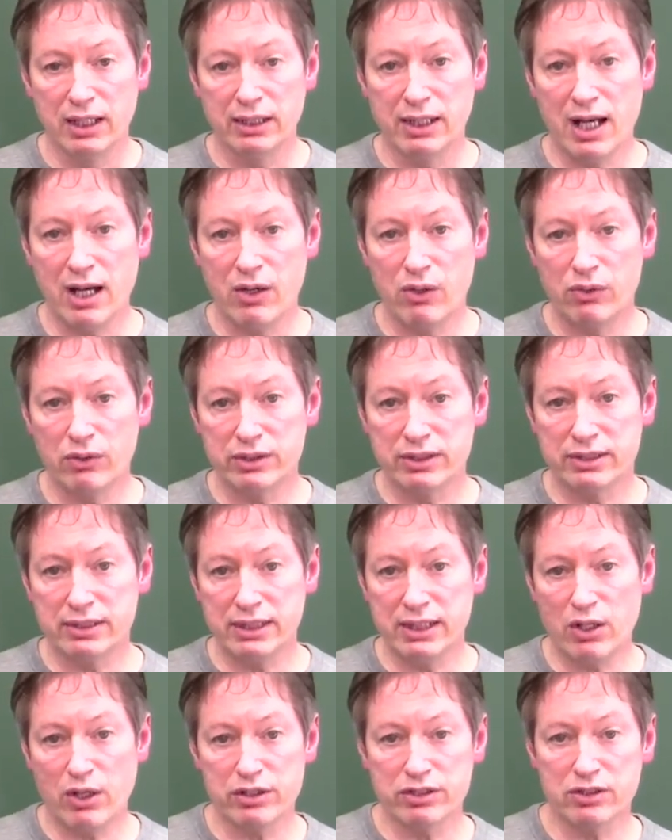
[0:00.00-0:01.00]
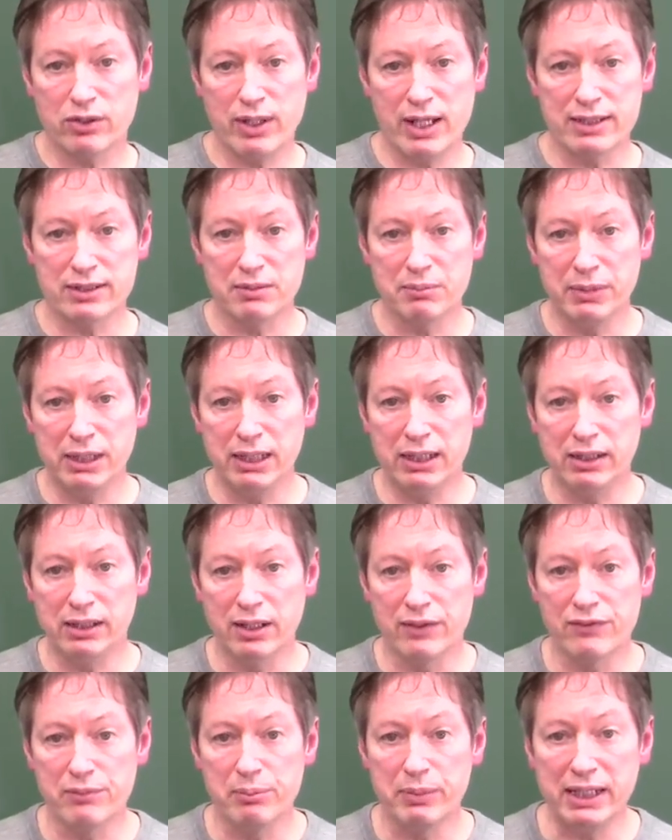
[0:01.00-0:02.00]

Now, see also has a meaning of